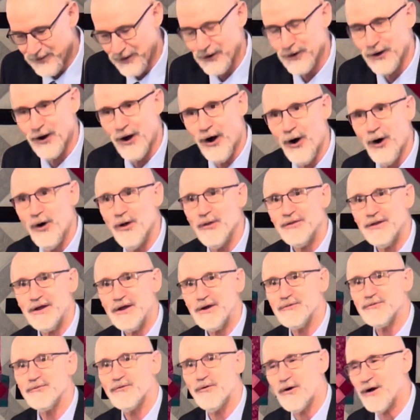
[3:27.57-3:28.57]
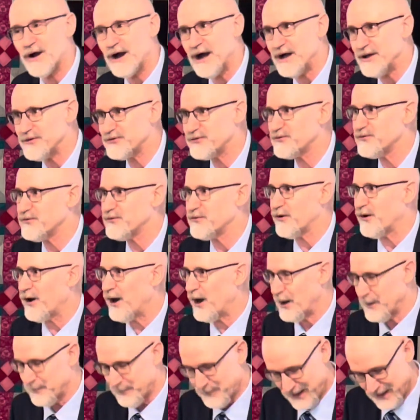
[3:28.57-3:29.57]
They're all there for us, for
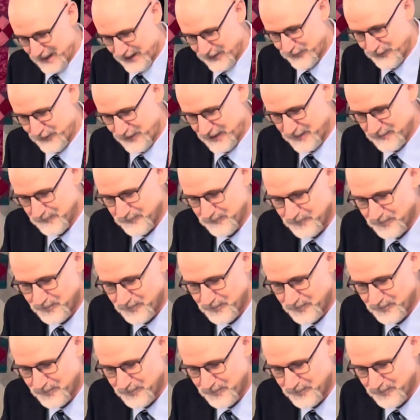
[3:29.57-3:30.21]
our benefit.